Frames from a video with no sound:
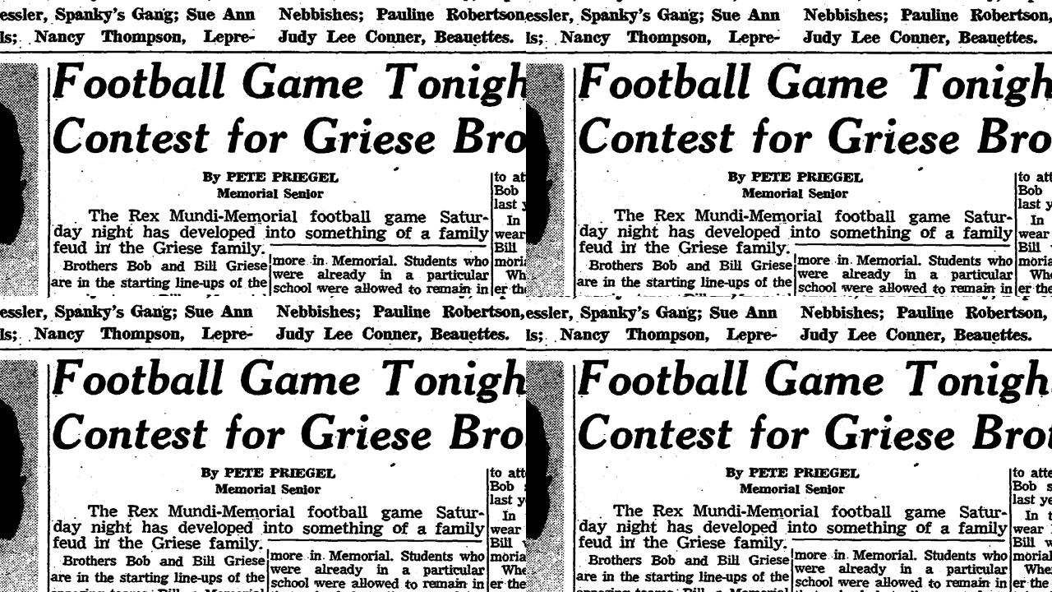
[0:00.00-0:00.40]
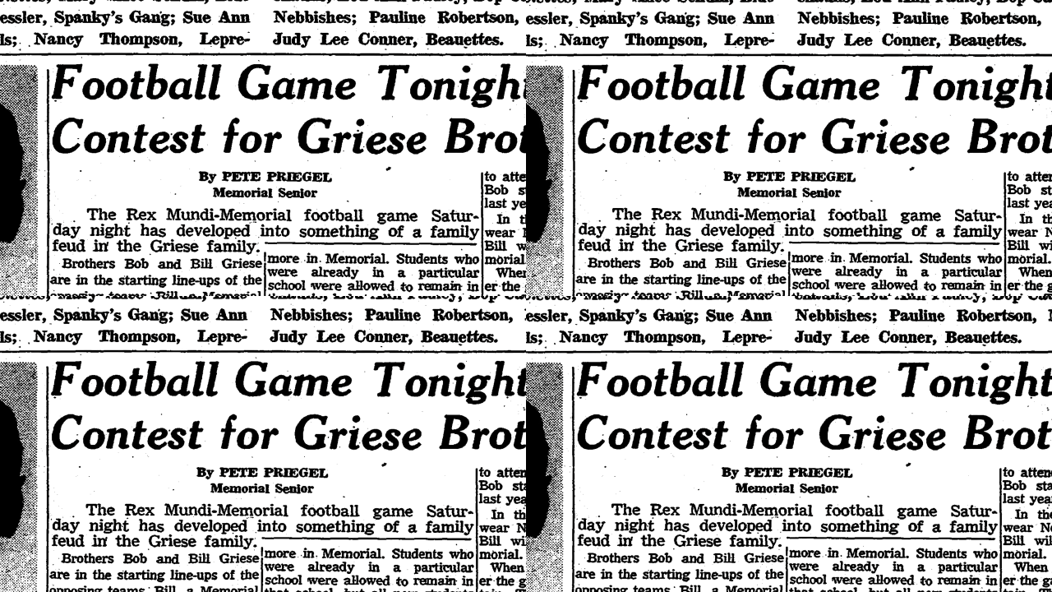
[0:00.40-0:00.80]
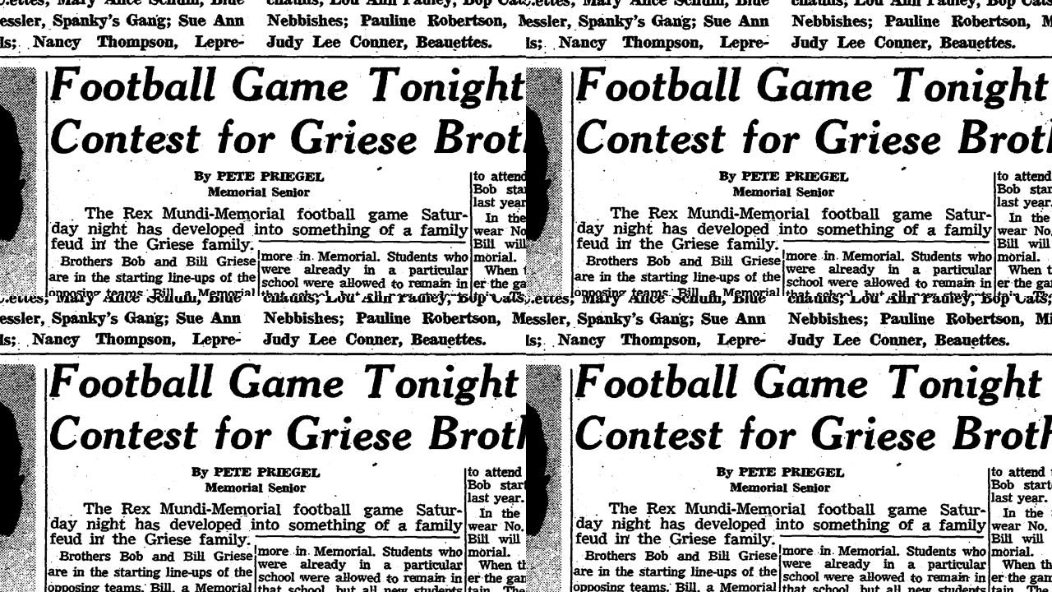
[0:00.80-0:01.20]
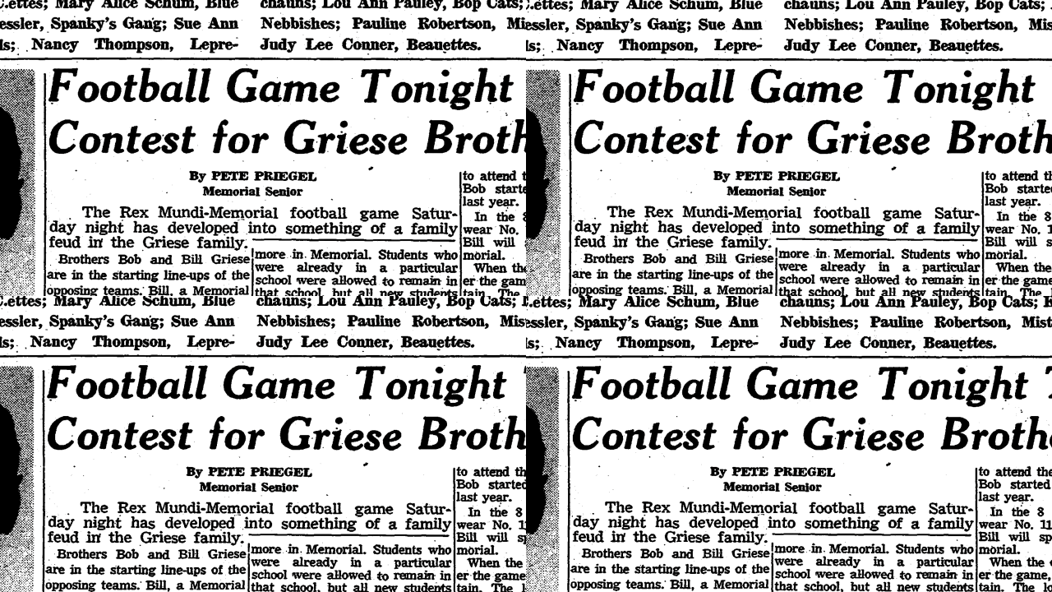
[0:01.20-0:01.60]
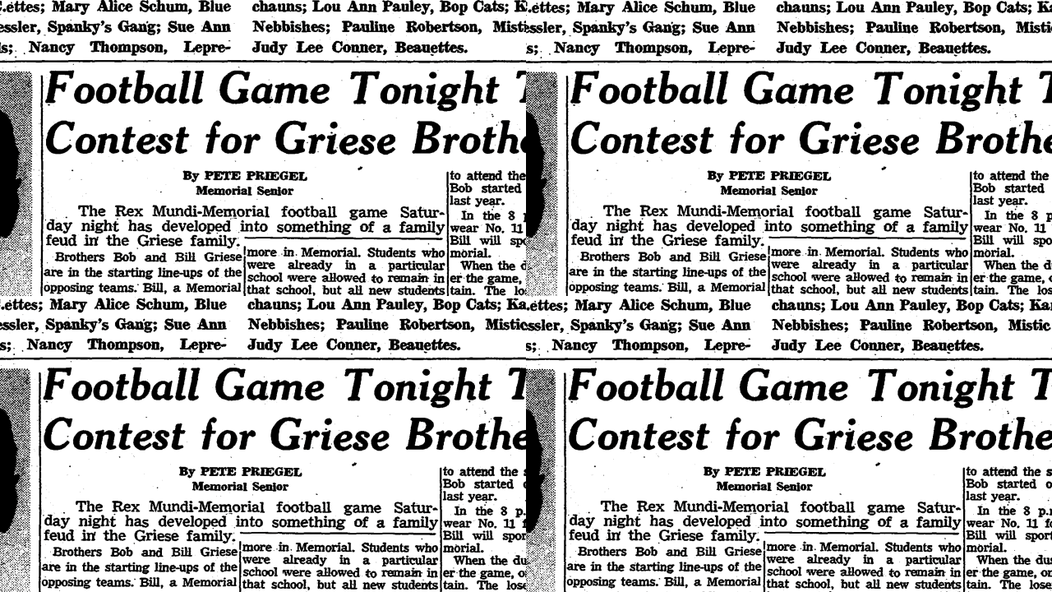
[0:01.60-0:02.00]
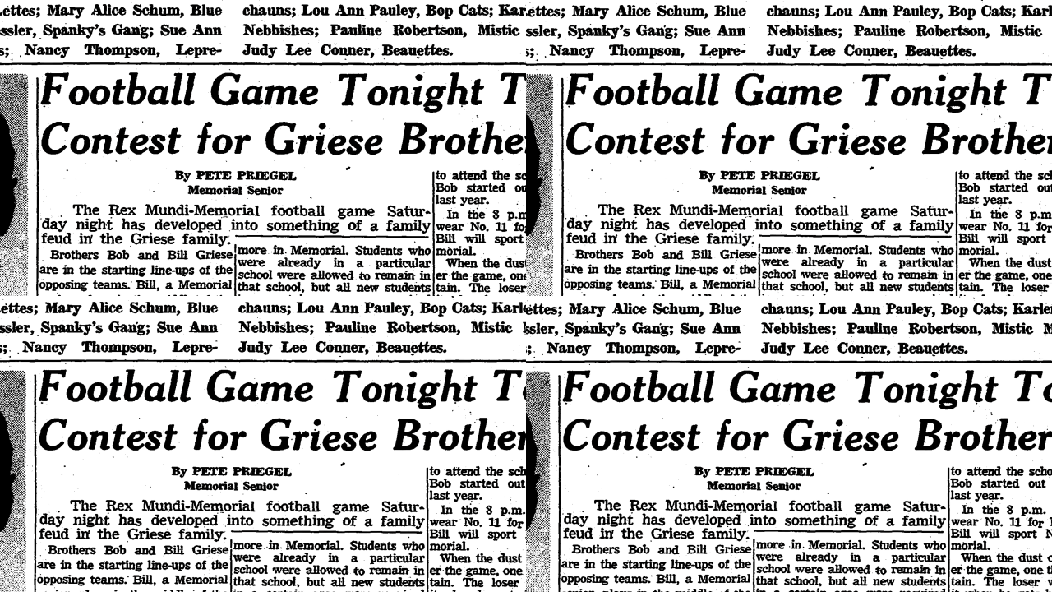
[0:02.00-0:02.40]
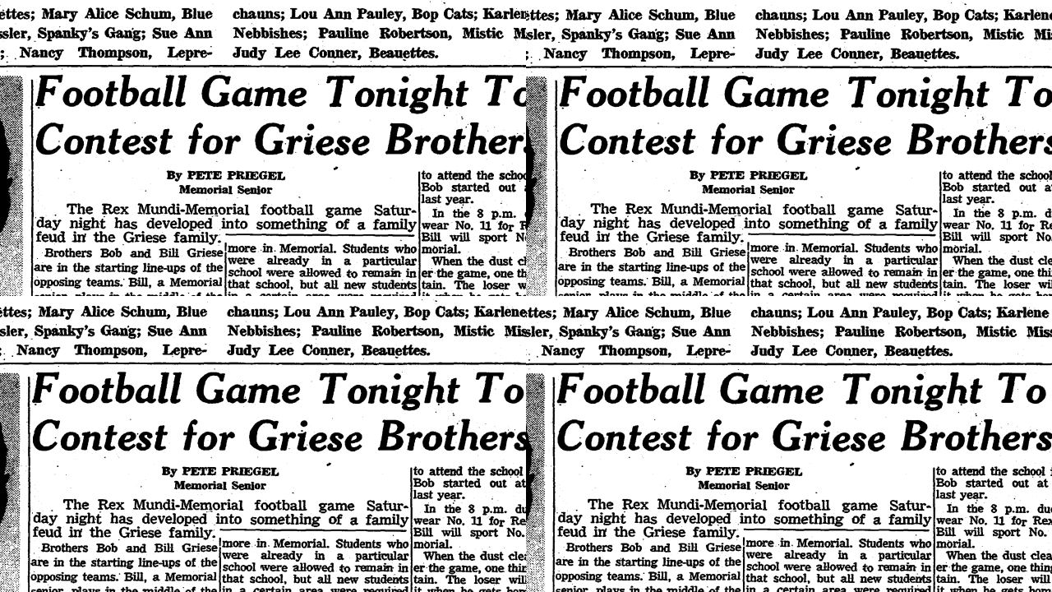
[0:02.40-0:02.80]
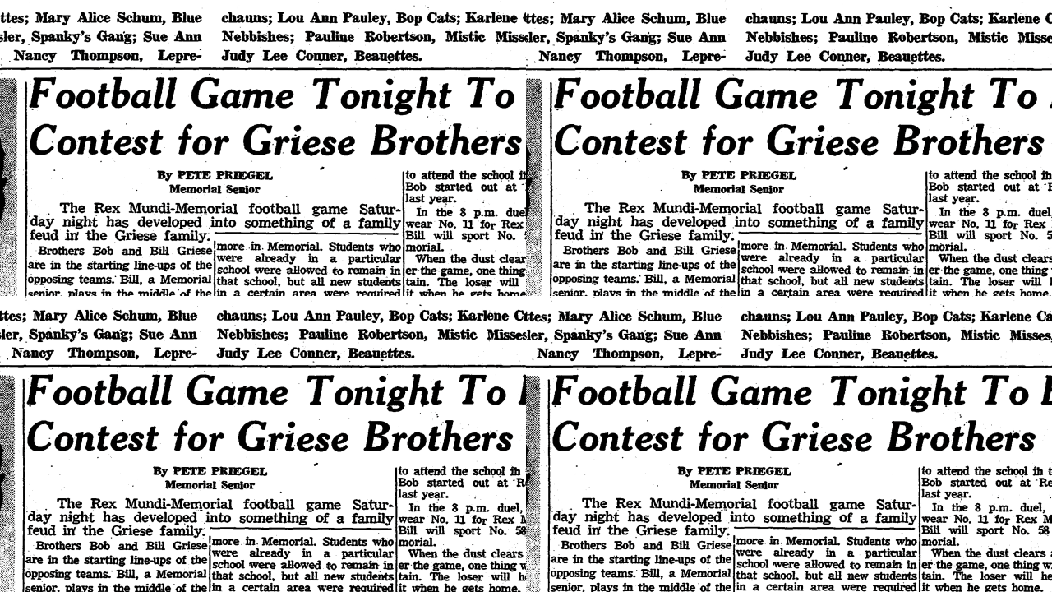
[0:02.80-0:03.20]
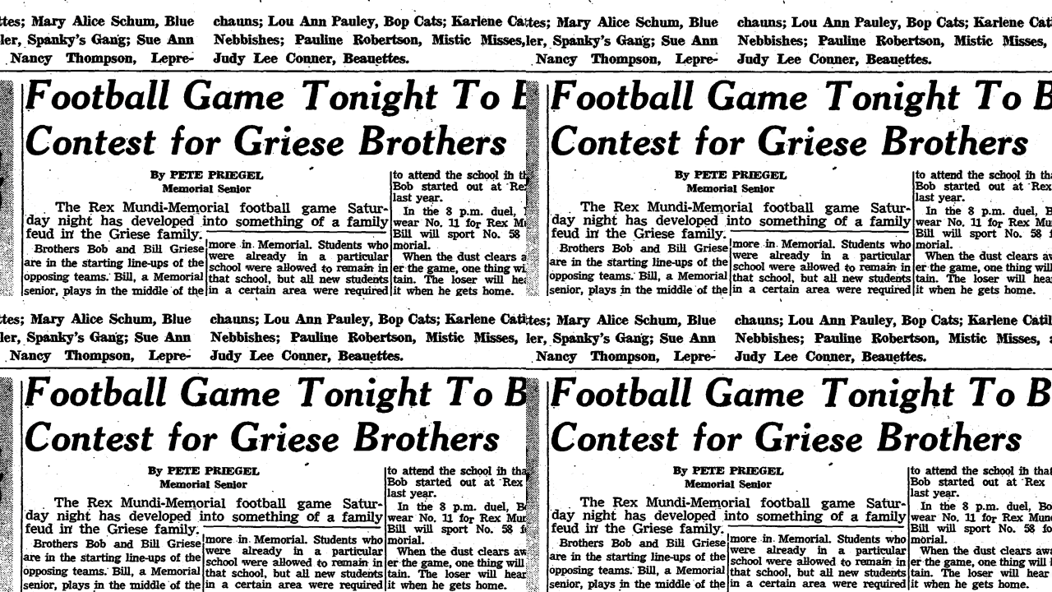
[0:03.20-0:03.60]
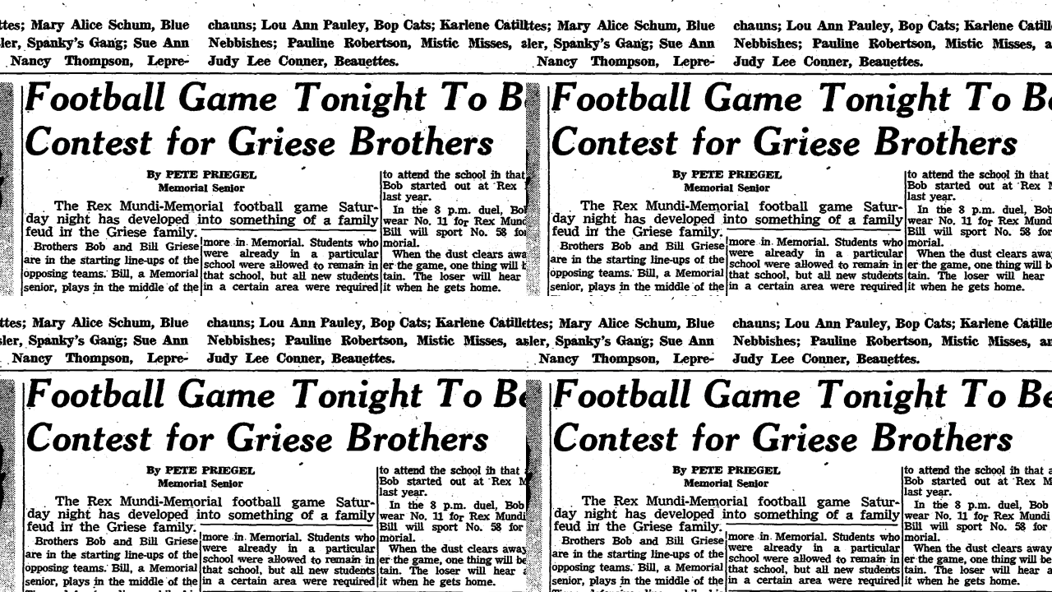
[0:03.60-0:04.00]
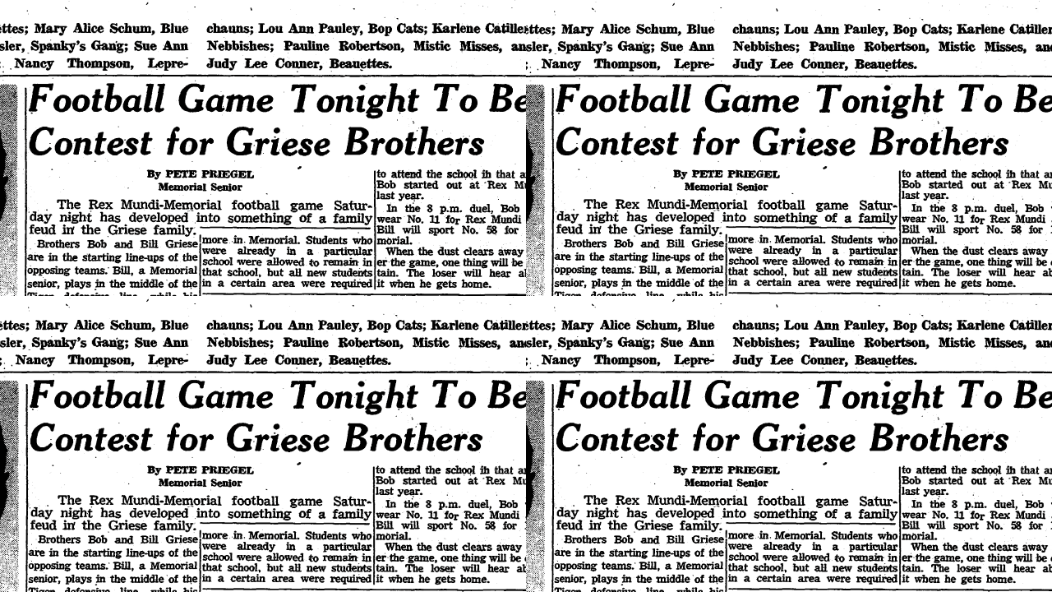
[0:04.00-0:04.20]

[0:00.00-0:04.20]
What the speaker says: No face is visible, so there are no lips to read.